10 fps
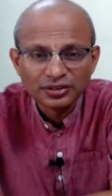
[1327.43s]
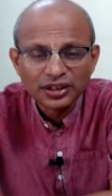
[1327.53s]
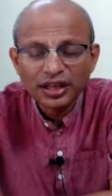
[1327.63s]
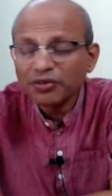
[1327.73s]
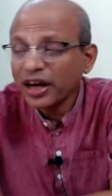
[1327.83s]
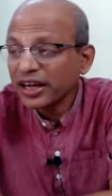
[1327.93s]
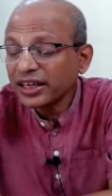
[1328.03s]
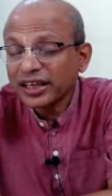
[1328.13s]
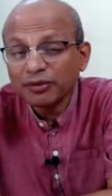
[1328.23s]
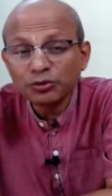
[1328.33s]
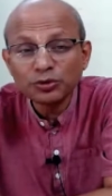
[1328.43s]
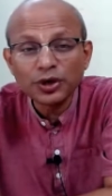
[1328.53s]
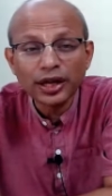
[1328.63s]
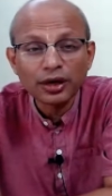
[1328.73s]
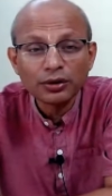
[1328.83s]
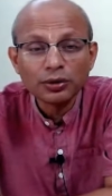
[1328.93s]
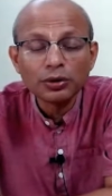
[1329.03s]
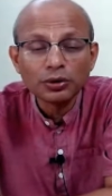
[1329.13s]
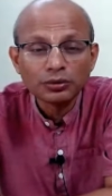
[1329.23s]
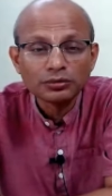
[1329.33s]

Devayani came to know,